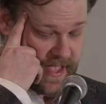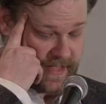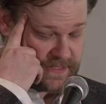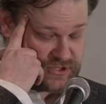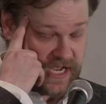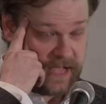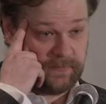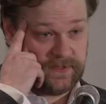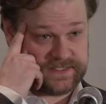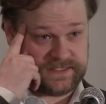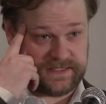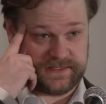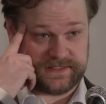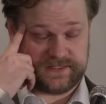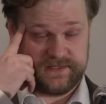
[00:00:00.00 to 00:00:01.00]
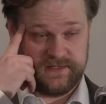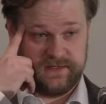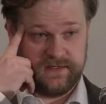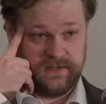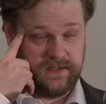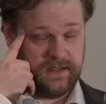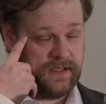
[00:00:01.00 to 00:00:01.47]
at job listings
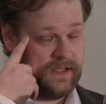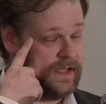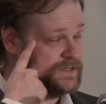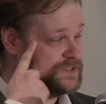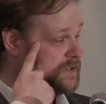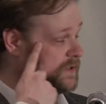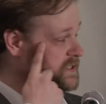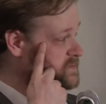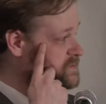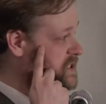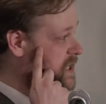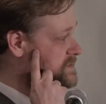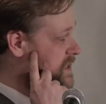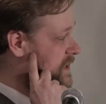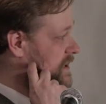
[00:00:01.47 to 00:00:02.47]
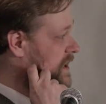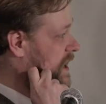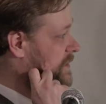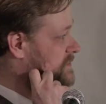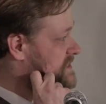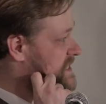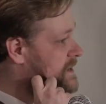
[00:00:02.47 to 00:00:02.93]
at
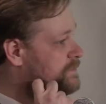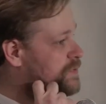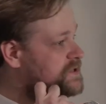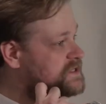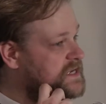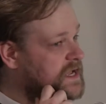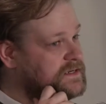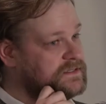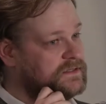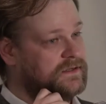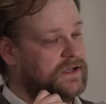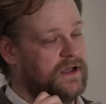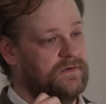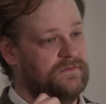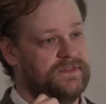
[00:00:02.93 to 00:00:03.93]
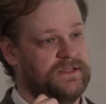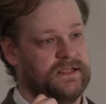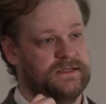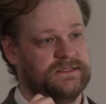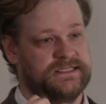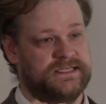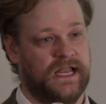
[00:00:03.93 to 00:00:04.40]
journalismjobs.com. Ten percent of
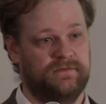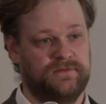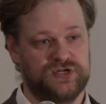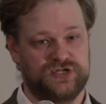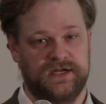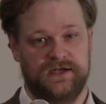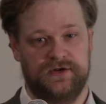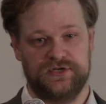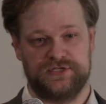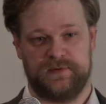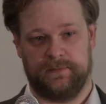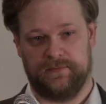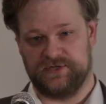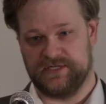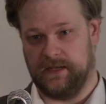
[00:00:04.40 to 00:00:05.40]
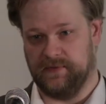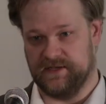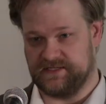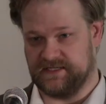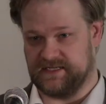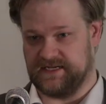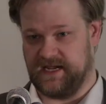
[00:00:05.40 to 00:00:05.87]
the television and newspaper job
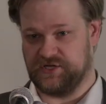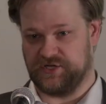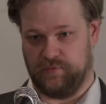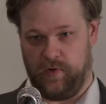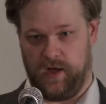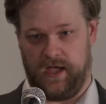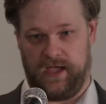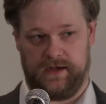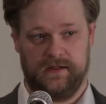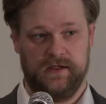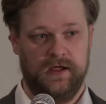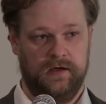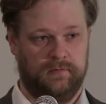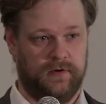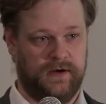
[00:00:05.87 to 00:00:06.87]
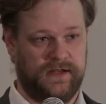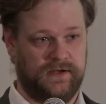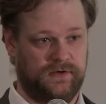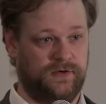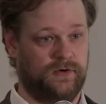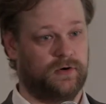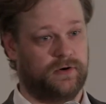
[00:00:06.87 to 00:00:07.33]
listings nationwide were
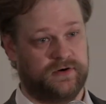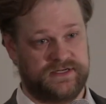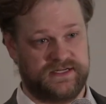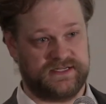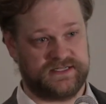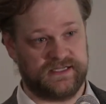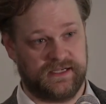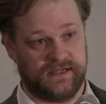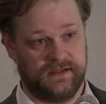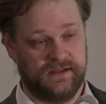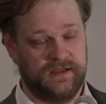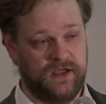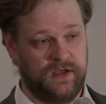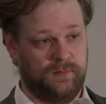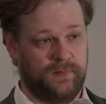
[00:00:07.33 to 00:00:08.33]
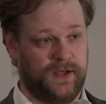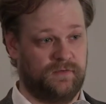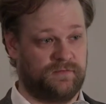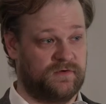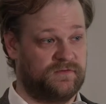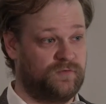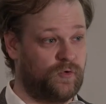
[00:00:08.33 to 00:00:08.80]
in New York or DC, but
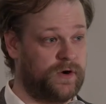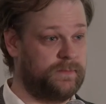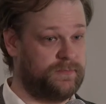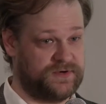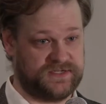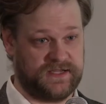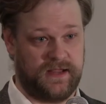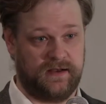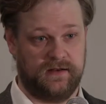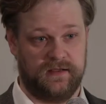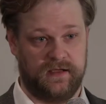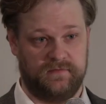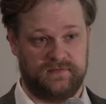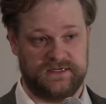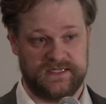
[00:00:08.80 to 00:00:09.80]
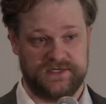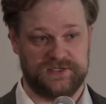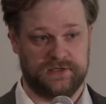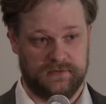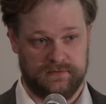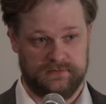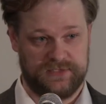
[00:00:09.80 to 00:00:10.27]
over forty percent of the
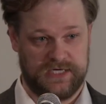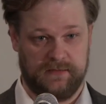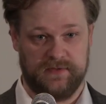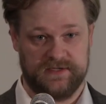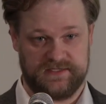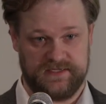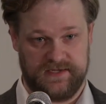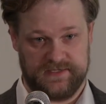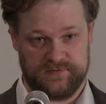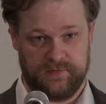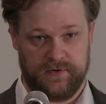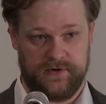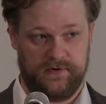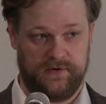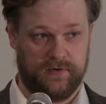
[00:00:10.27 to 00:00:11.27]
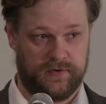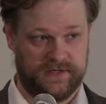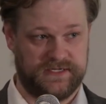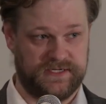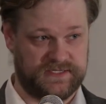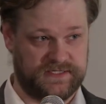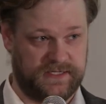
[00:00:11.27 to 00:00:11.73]
digital job listings were in New York
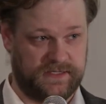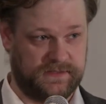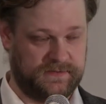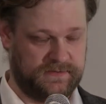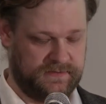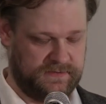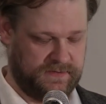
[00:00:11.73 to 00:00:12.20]
or DC.